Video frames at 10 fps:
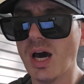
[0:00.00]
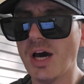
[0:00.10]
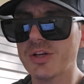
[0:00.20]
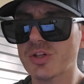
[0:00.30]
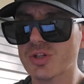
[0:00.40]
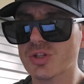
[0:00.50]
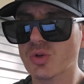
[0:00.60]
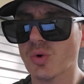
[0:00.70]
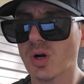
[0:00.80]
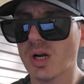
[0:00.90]

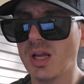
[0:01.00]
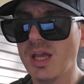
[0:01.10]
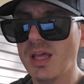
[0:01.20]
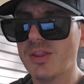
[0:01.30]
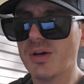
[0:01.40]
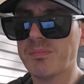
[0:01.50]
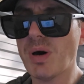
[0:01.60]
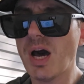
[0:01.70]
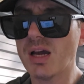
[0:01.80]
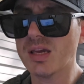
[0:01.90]
underscore the
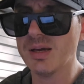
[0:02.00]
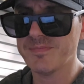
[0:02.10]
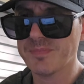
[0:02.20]
pug.